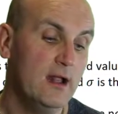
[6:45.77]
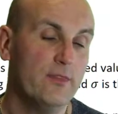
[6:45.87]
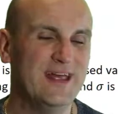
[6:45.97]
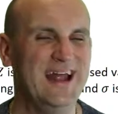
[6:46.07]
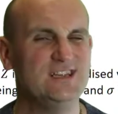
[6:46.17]

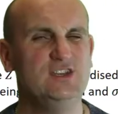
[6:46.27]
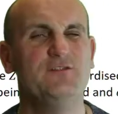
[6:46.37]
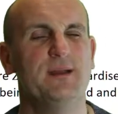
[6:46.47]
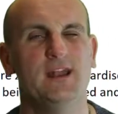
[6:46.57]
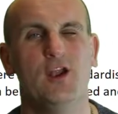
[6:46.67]
then actually you've
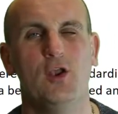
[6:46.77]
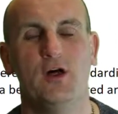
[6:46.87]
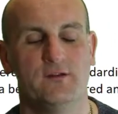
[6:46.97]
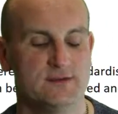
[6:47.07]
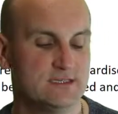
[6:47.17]
made a
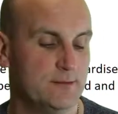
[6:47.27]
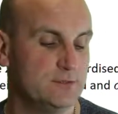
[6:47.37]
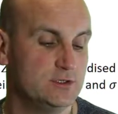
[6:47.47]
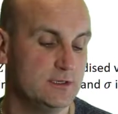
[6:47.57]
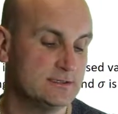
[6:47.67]
lot of
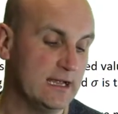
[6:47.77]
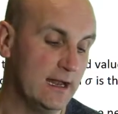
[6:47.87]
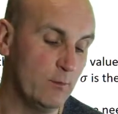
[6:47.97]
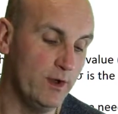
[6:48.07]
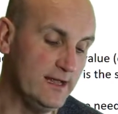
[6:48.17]
assumptions.
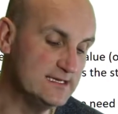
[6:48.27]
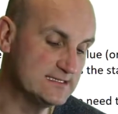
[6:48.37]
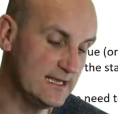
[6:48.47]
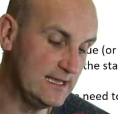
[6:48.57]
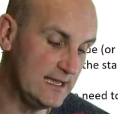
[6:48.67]
And what I
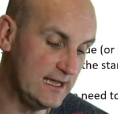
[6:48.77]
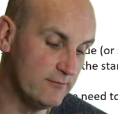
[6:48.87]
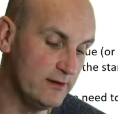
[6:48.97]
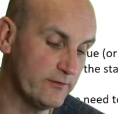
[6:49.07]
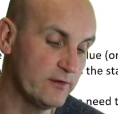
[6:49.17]
say here
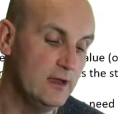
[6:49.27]
is,